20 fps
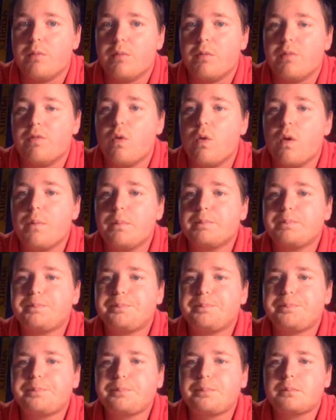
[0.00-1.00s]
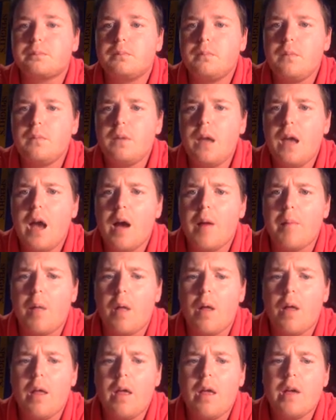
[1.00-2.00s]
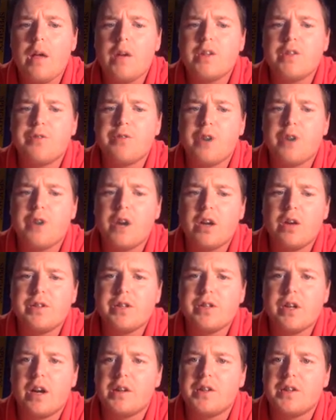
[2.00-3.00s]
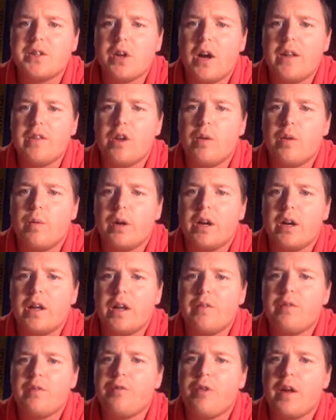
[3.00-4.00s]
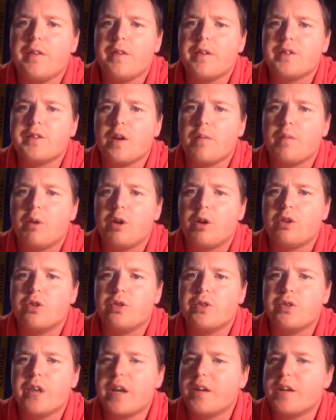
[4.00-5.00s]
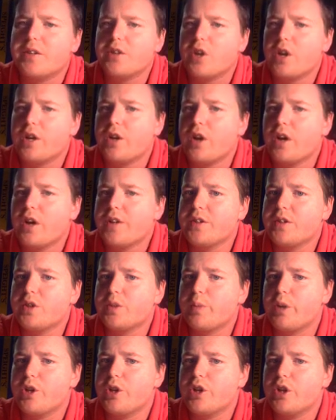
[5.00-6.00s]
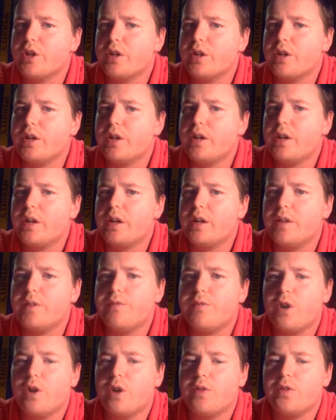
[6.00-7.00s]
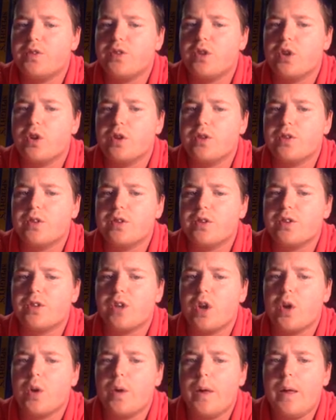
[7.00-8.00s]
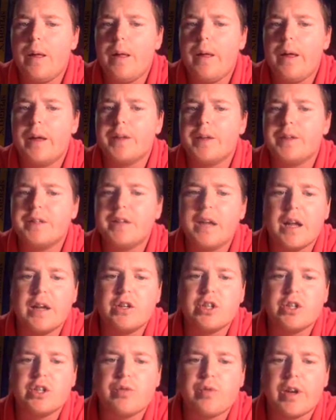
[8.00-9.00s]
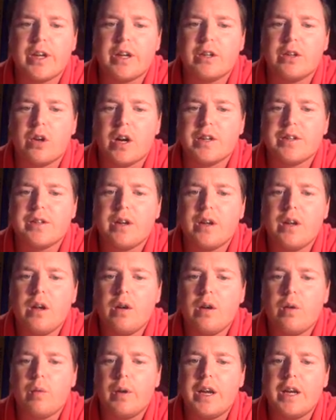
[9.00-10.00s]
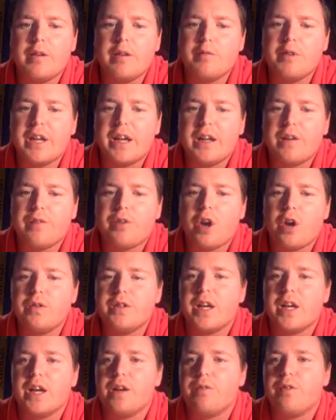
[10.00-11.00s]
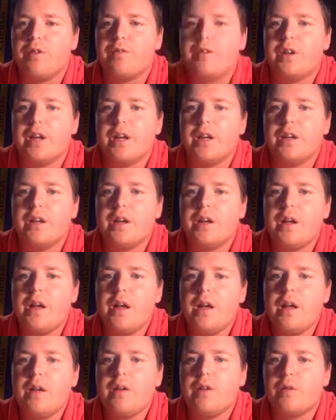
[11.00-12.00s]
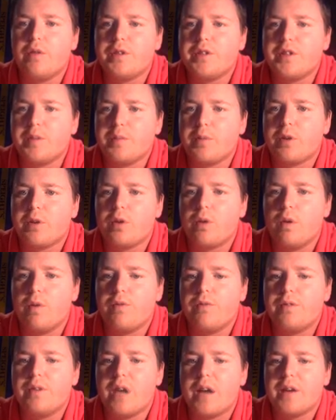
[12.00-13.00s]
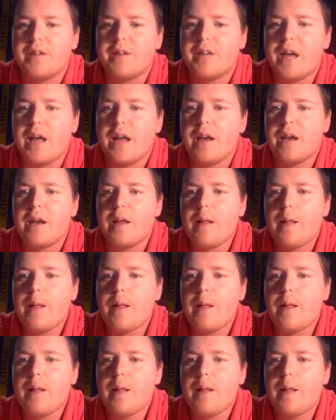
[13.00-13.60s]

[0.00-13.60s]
before. To find cosine and sine though, we're going to have to find this hypotenuse, and it's not a nice expression. It involves surds. So instead, just recognize we need negative cotan of 15, the reciprocal of tan